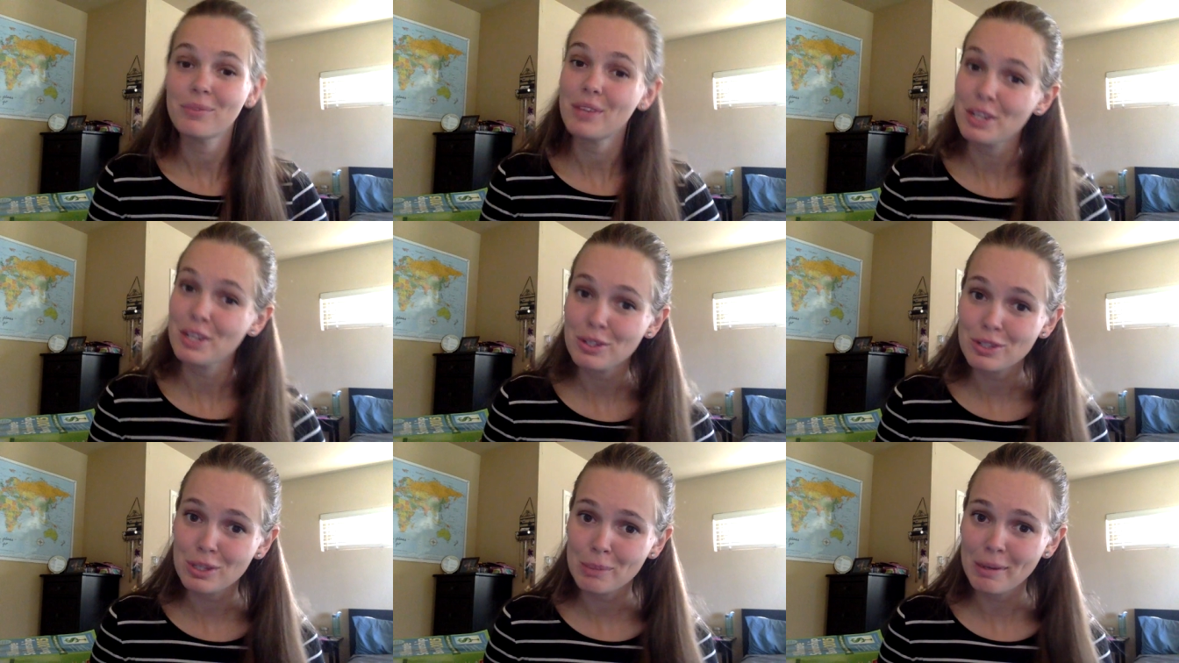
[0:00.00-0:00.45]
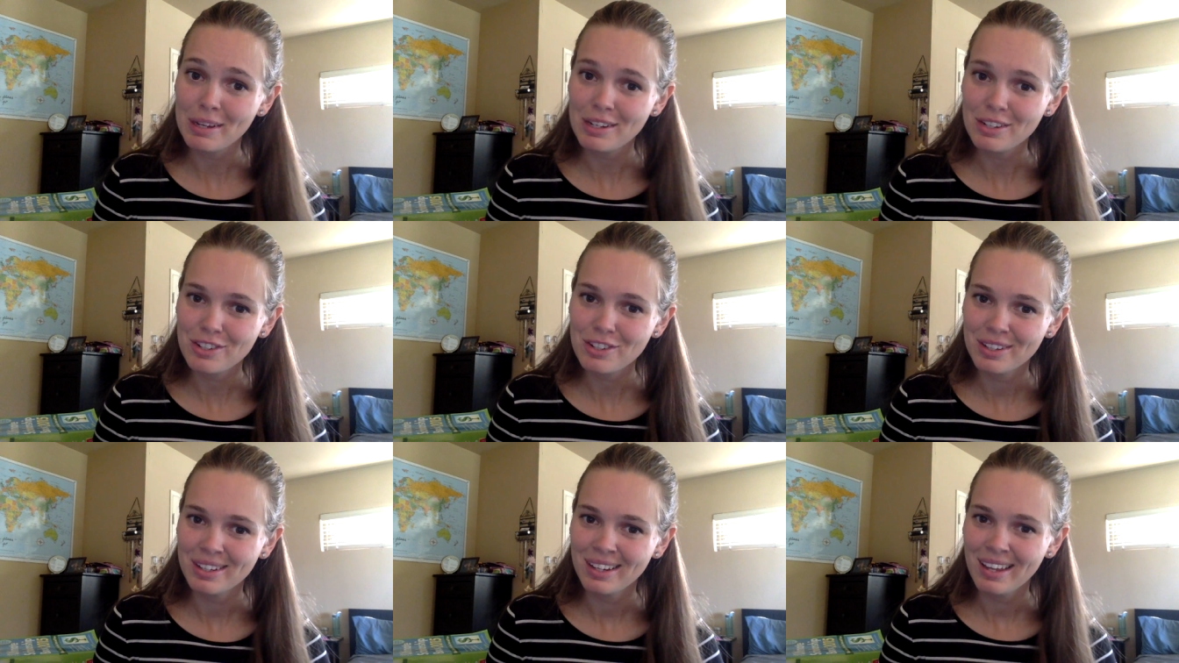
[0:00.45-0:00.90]
Thank you so
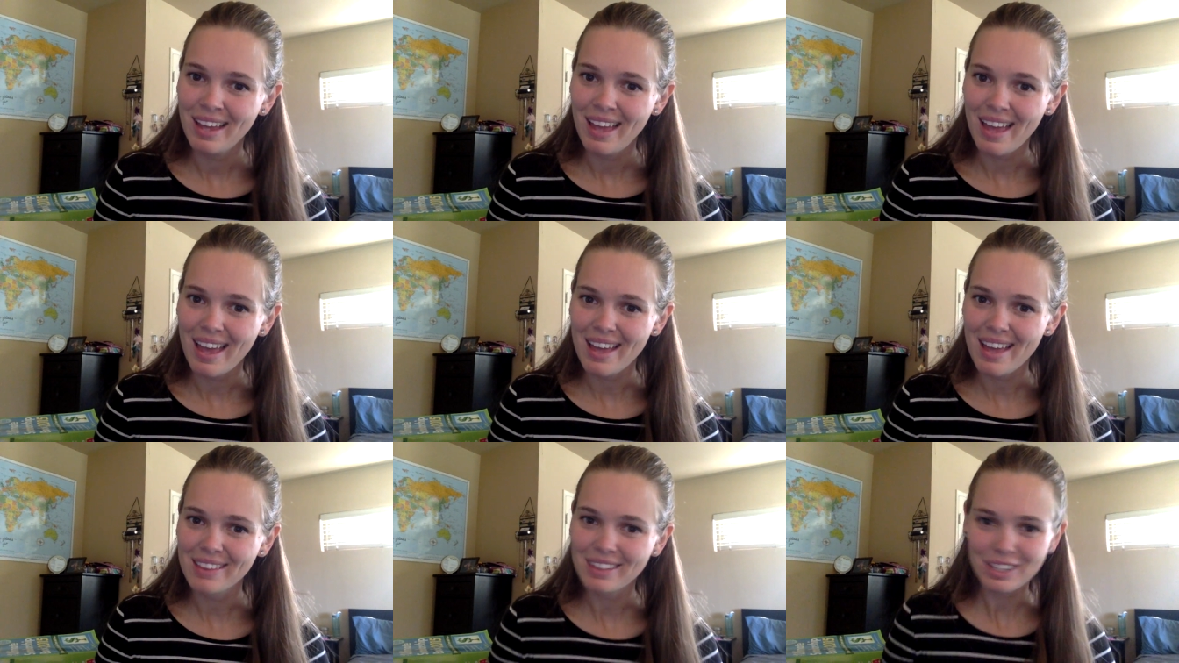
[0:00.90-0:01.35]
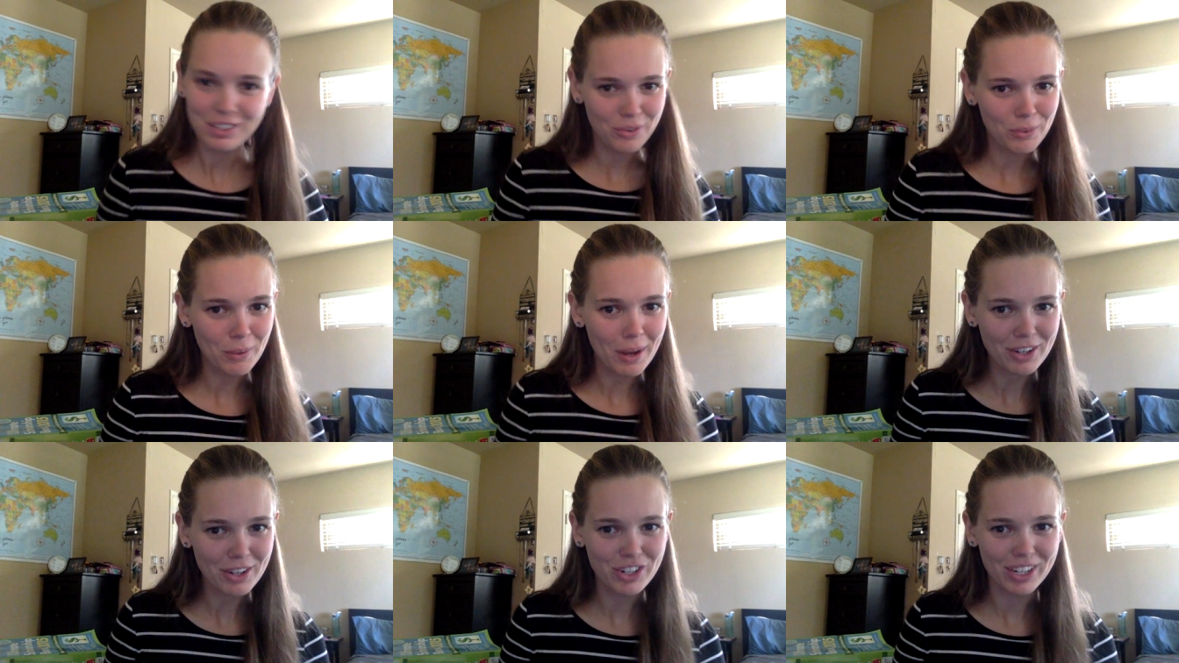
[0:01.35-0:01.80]
much, and thanks for
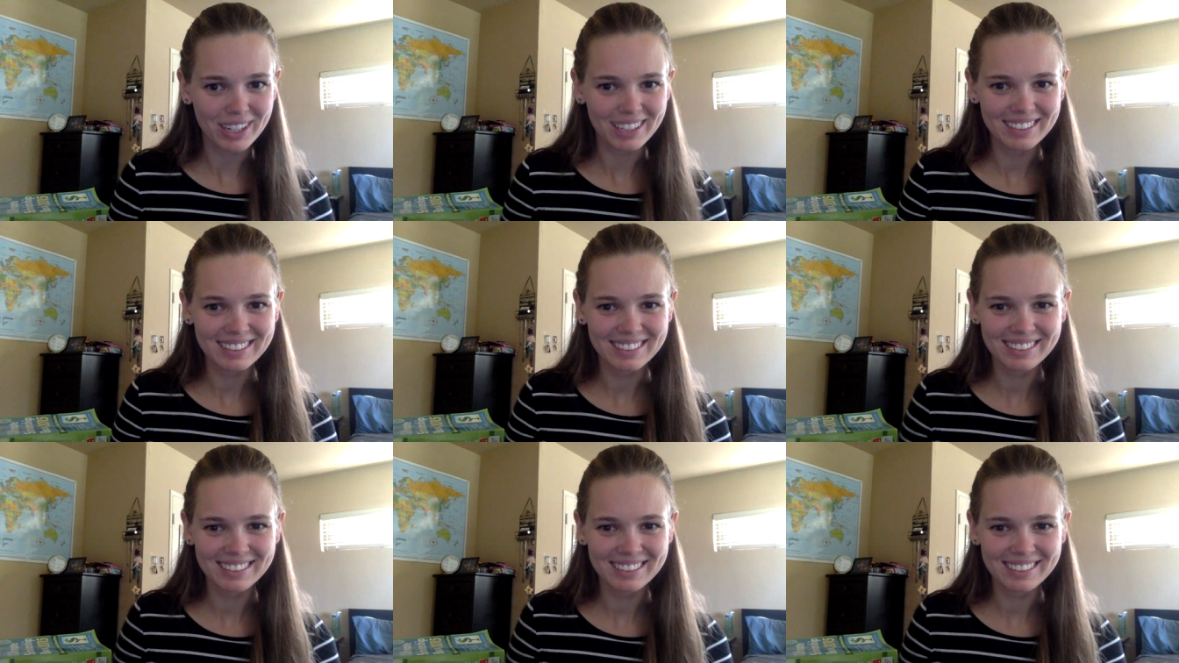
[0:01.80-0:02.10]
watching.